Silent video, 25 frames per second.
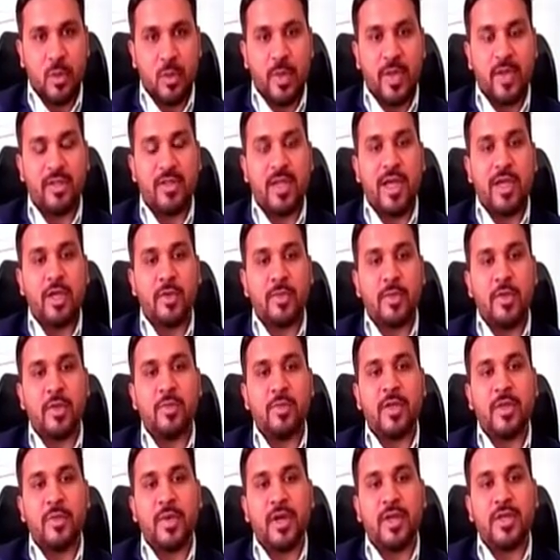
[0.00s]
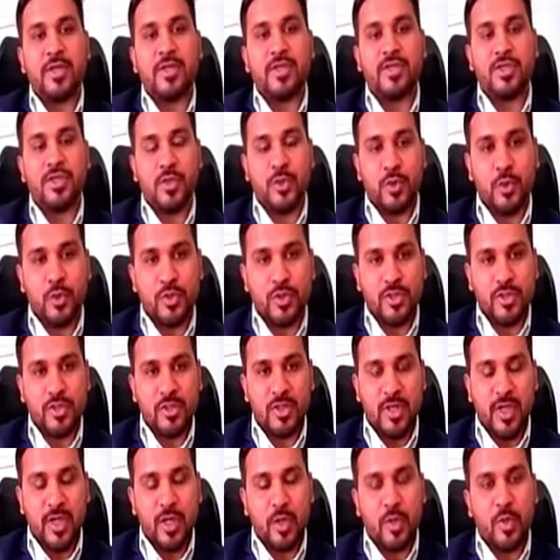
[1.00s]
where the aluminum demand is
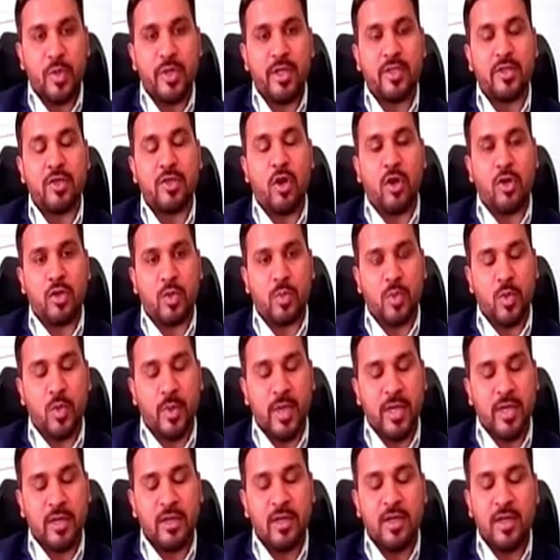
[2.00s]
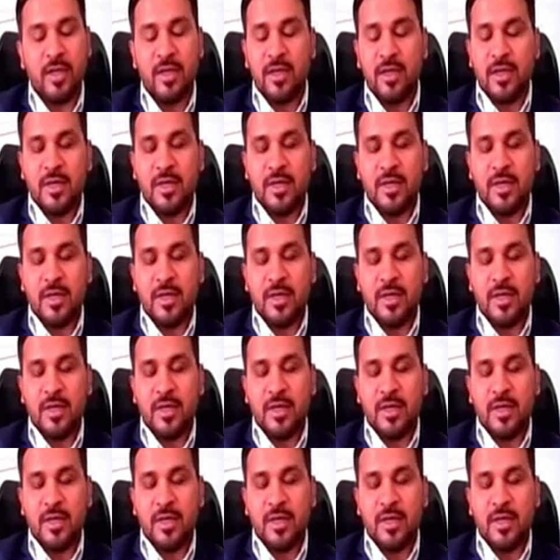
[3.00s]
huge, including the automobile.